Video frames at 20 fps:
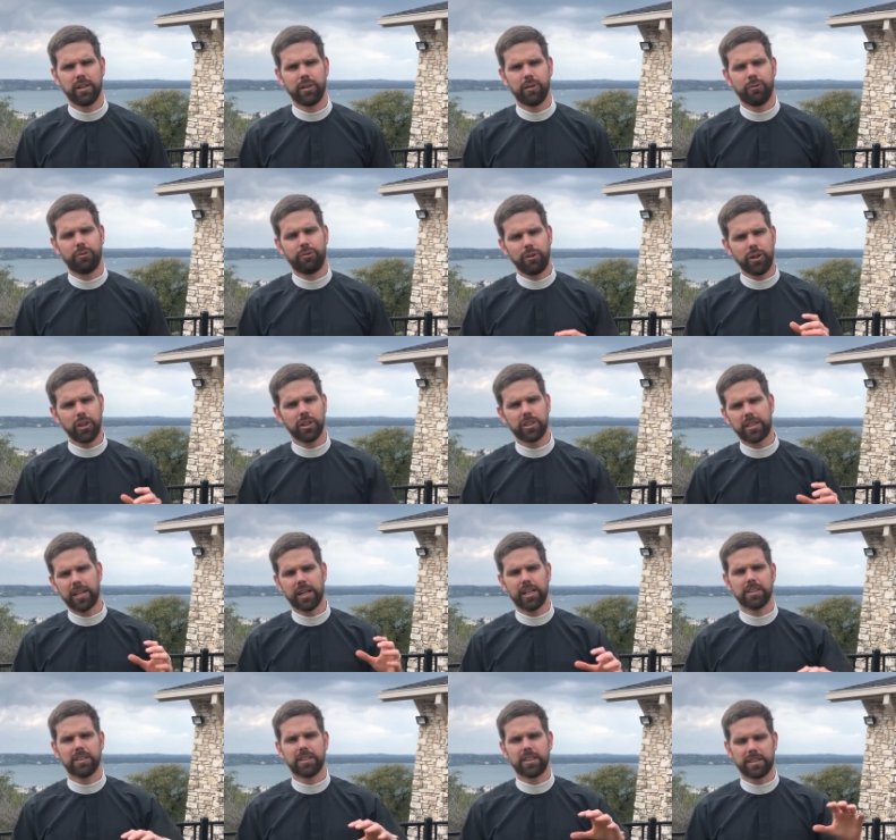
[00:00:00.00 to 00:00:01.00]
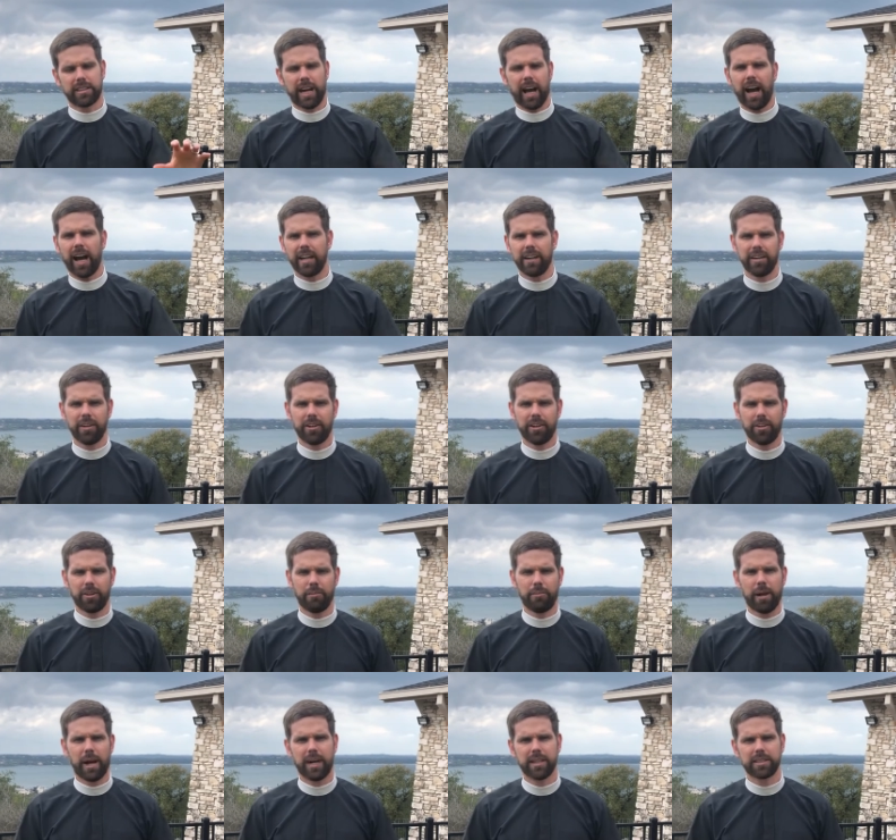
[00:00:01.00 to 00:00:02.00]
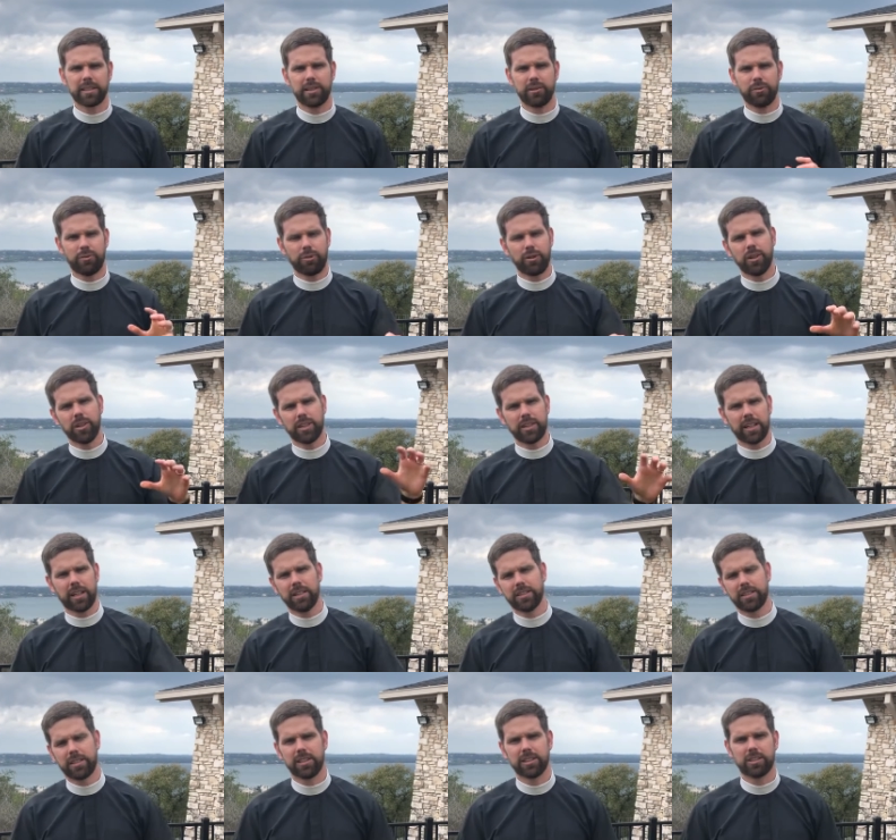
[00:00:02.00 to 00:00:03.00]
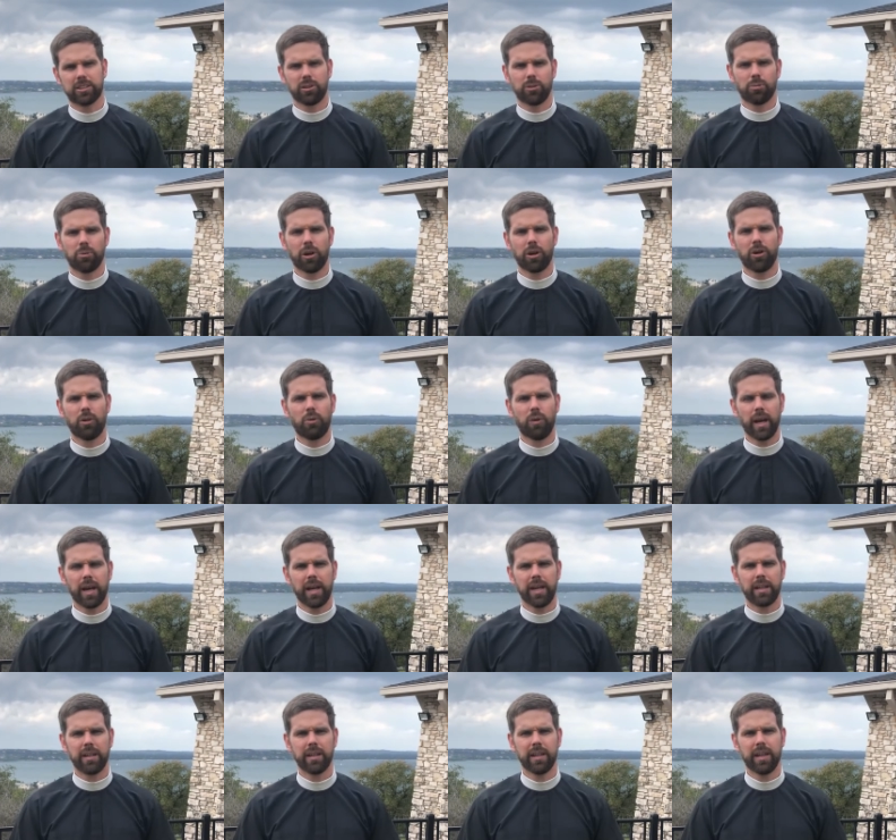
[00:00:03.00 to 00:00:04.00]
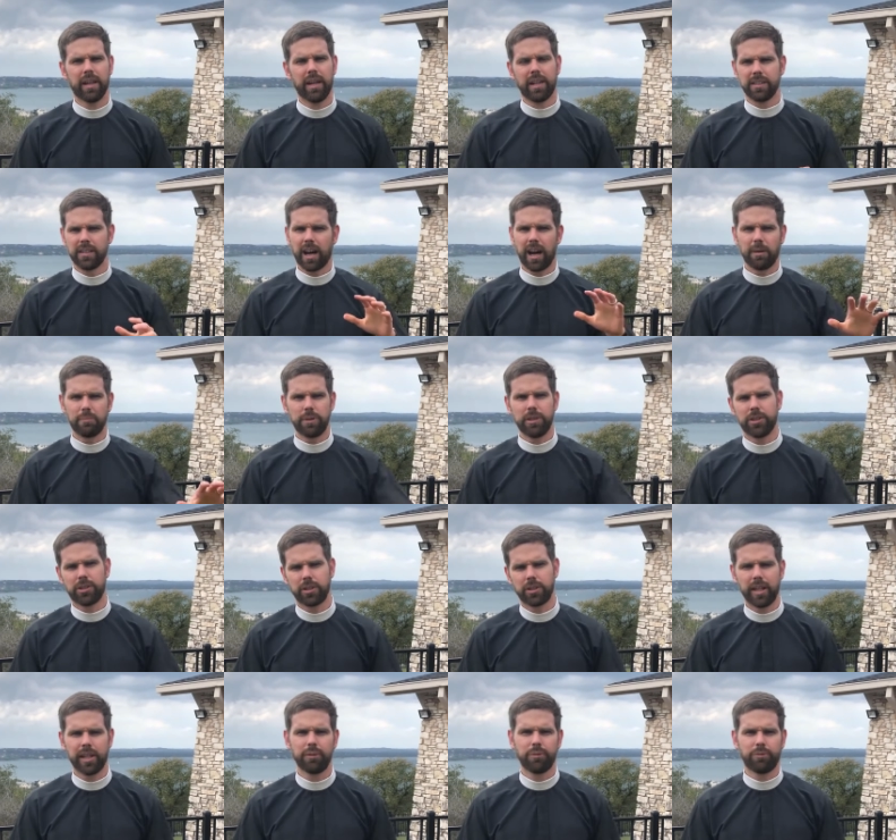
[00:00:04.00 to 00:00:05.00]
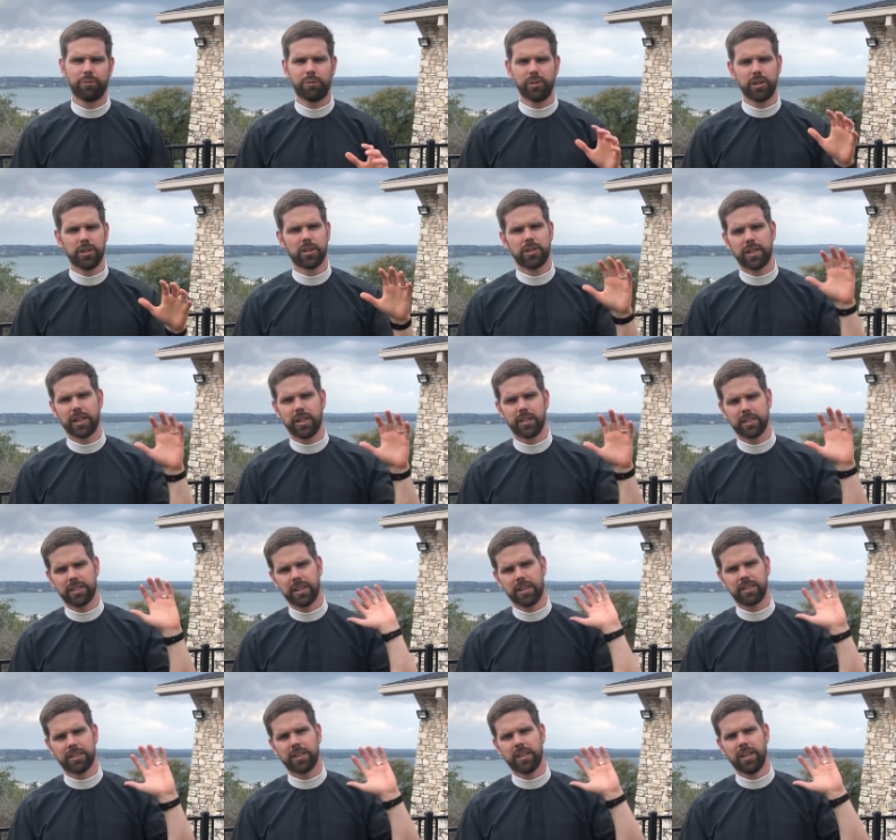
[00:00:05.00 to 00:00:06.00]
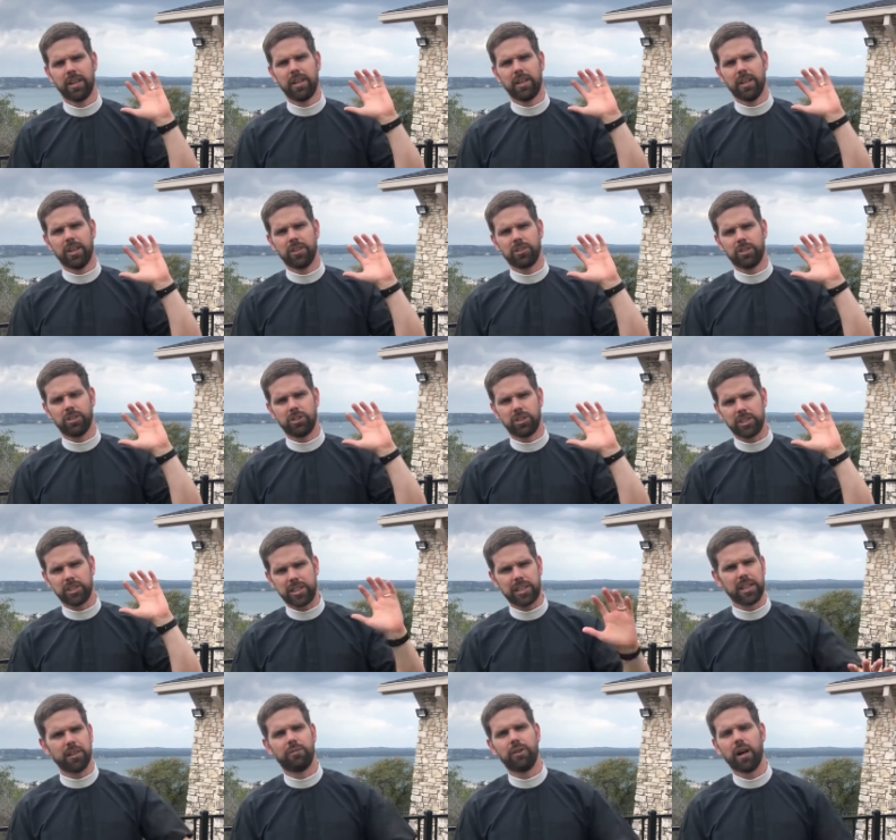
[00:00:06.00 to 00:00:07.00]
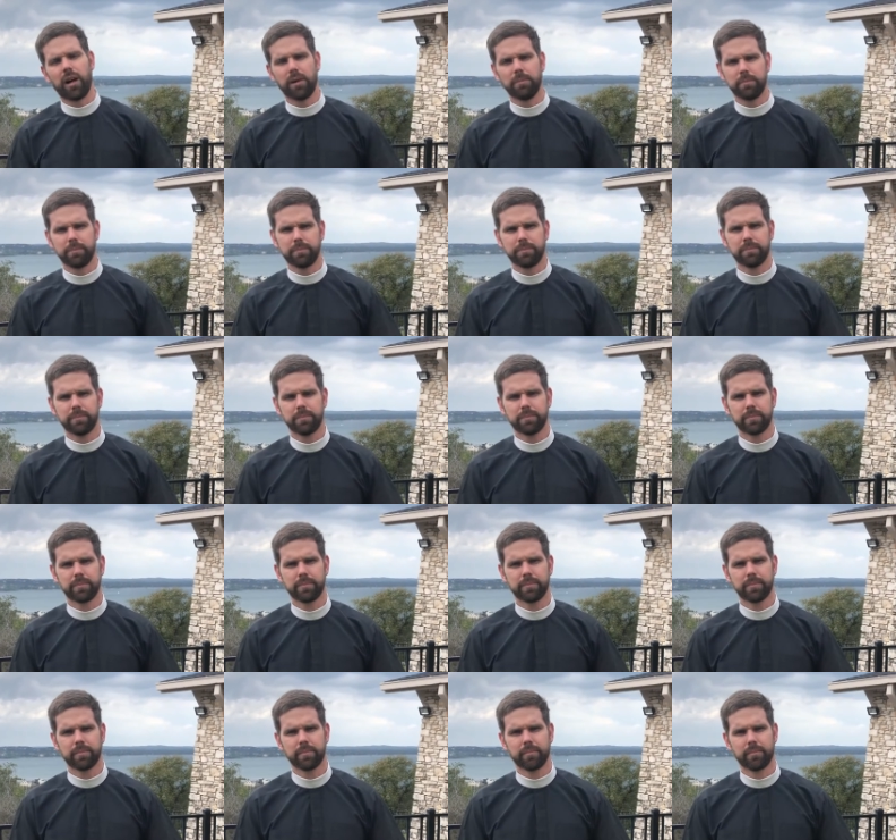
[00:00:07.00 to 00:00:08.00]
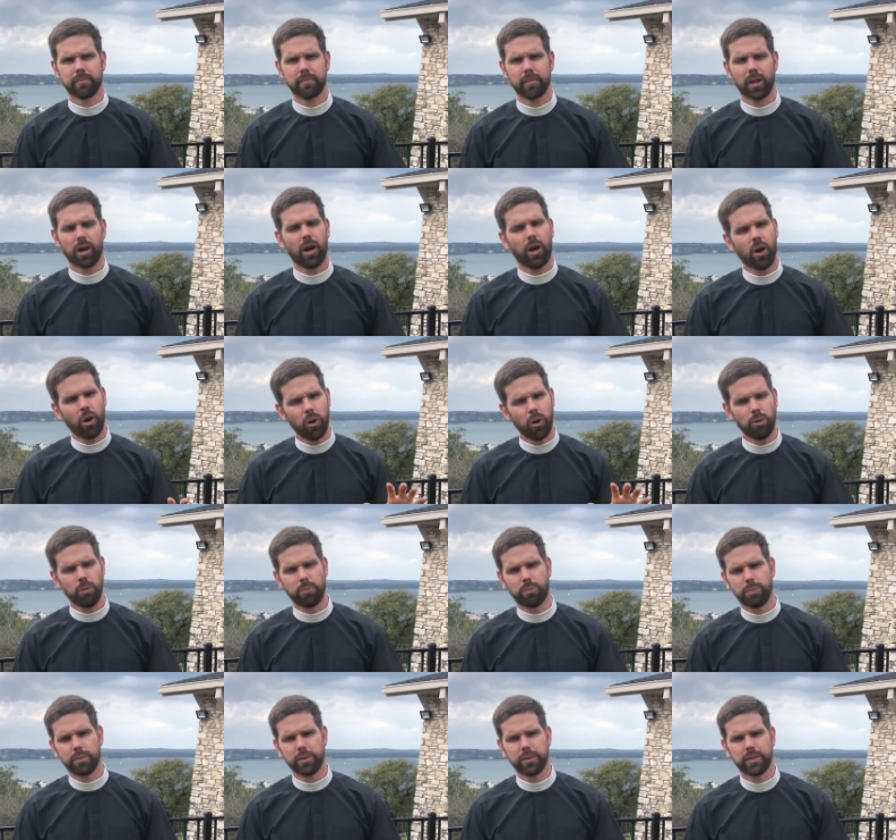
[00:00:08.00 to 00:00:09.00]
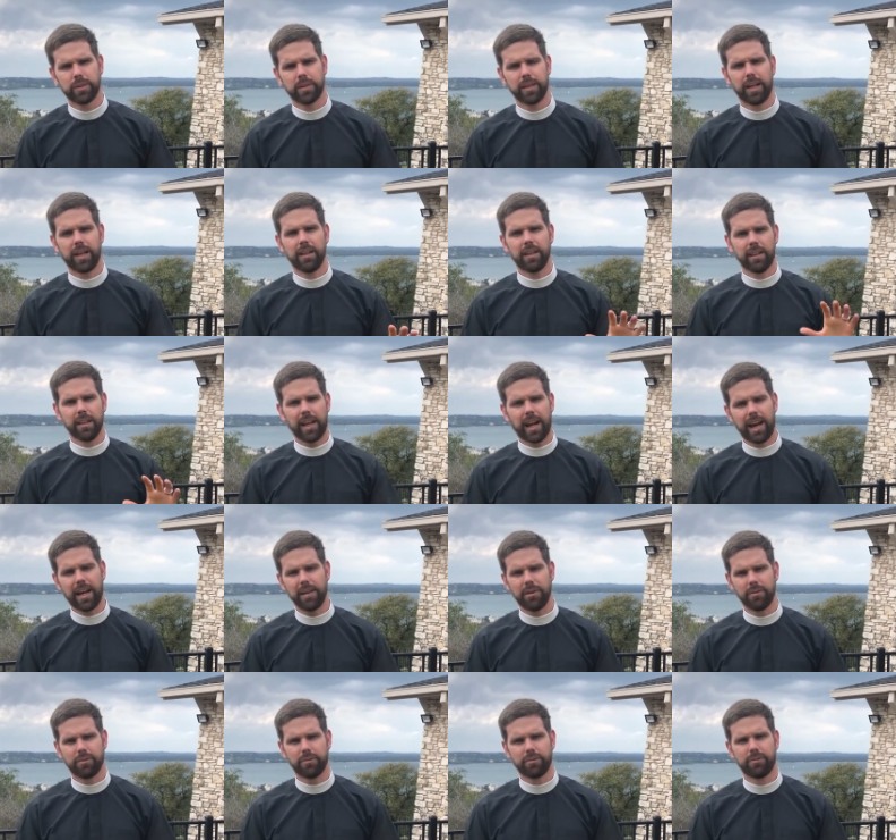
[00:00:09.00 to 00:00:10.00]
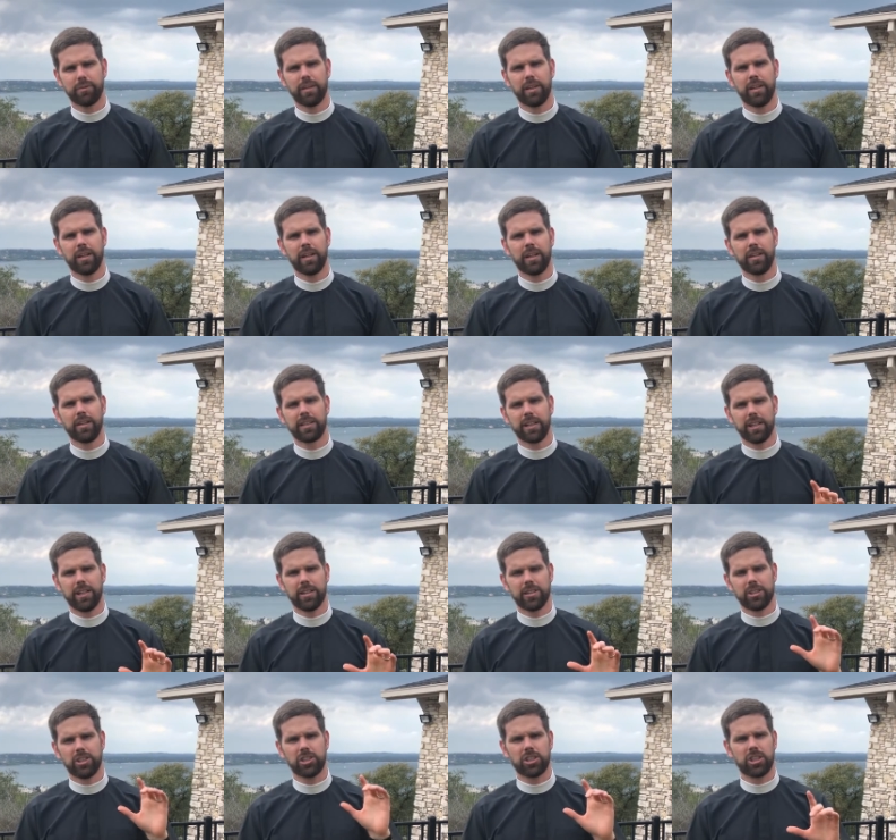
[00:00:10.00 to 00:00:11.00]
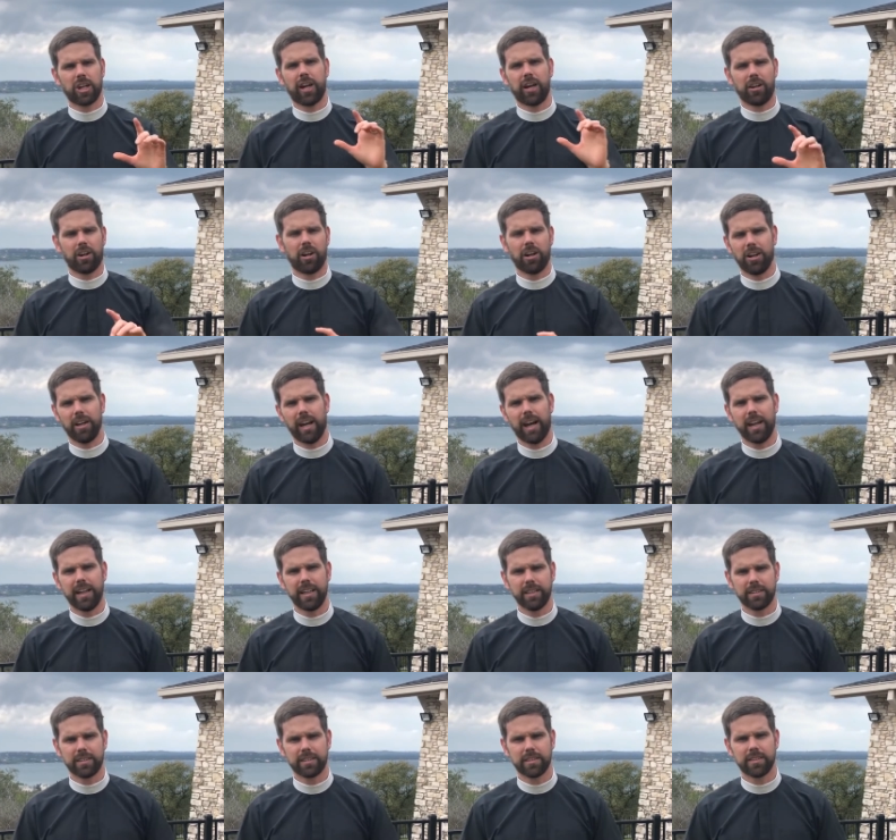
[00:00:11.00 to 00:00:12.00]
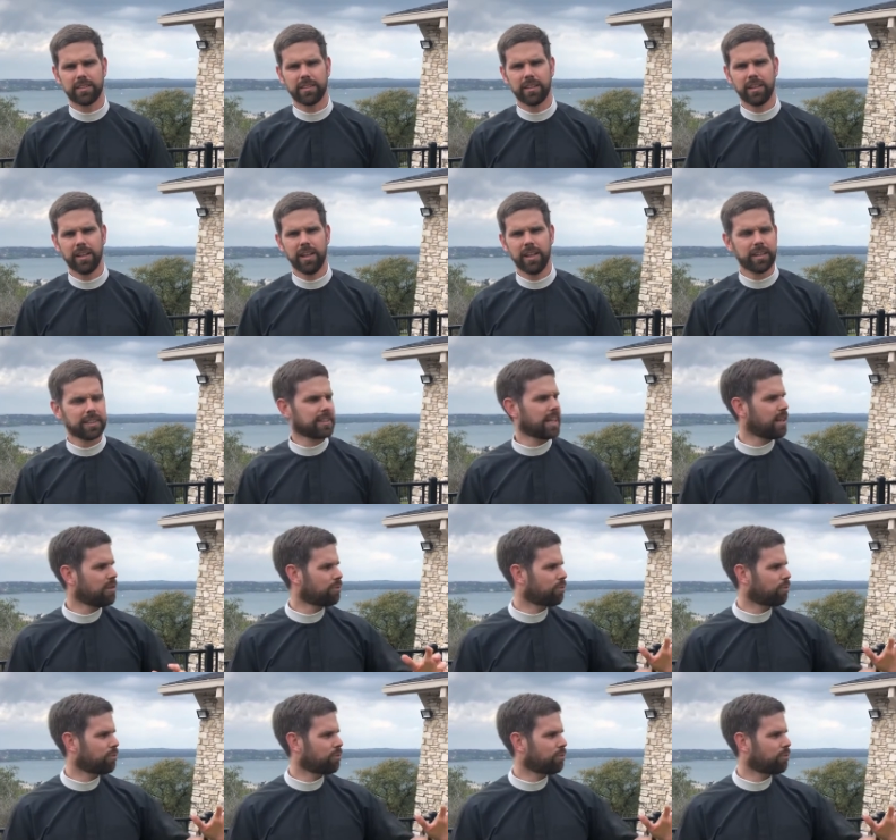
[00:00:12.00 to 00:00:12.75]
Fear tells us to hide it under the basket. Fear tells us to run away and not be creative. Fear tells us to just give up. Hope and life tell us to shine our light. St.